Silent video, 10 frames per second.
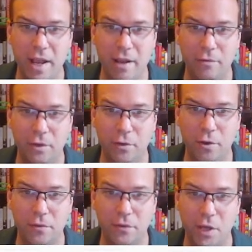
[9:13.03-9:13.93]
after it
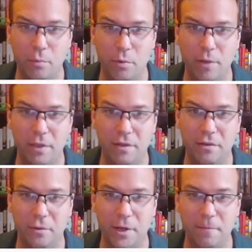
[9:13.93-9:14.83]
calls this helper method,
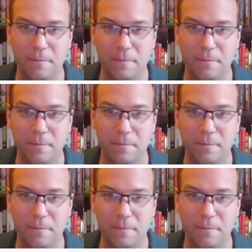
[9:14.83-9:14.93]
right?